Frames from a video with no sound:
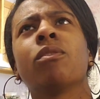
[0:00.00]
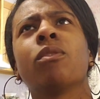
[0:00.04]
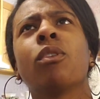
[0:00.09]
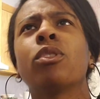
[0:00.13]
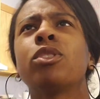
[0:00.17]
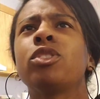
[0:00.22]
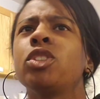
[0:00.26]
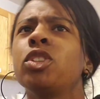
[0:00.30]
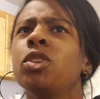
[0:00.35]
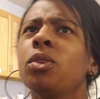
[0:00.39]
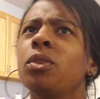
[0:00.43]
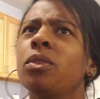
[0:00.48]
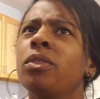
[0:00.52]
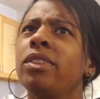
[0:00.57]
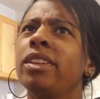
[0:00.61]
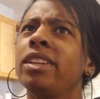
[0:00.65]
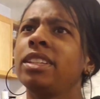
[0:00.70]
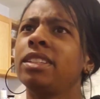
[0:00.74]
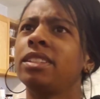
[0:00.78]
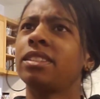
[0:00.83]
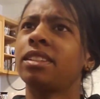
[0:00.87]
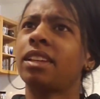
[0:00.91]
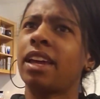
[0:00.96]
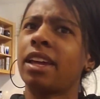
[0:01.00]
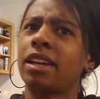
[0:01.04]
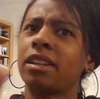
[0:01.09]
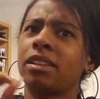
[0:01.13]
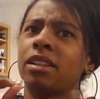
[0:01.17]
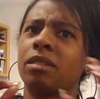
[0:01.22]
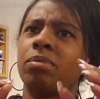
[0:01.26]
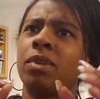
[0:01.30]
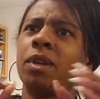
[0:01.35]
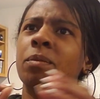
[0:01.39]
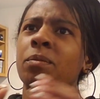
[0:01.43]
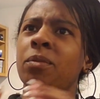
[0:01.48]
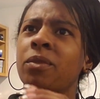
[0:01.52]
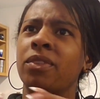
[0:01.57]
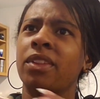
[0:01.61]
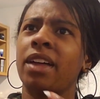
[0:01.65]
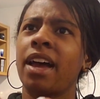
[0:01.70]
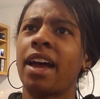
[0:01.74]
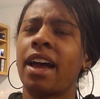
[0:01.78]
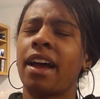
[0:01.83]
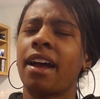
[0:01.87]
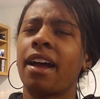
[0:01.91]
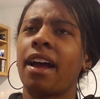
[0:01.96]
two of these, like, the people
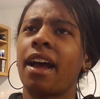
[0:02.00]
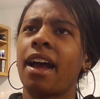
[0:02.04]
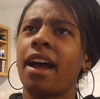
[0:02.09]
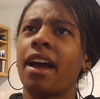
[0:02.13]
that